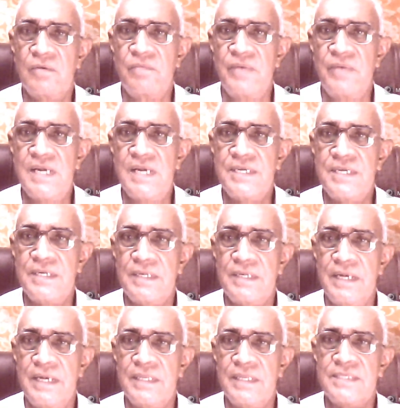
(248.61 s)
felt
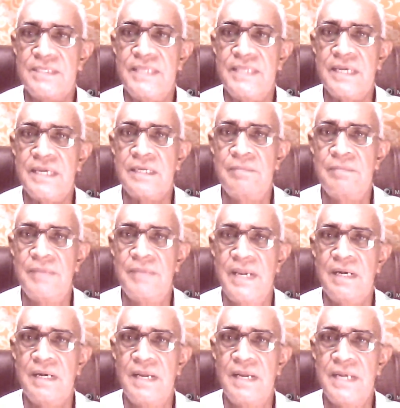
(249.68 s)
at the sacrum
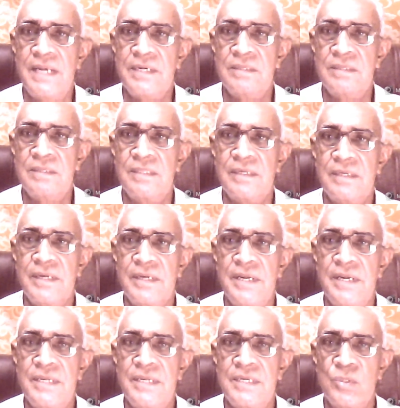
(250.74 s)
and later they
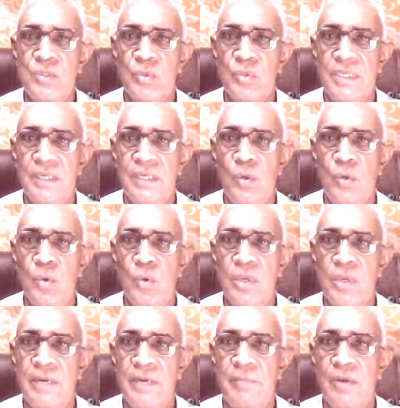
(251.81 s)
radiate to the
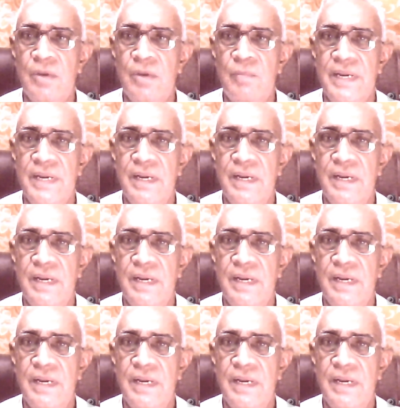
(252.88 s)
lower abdomen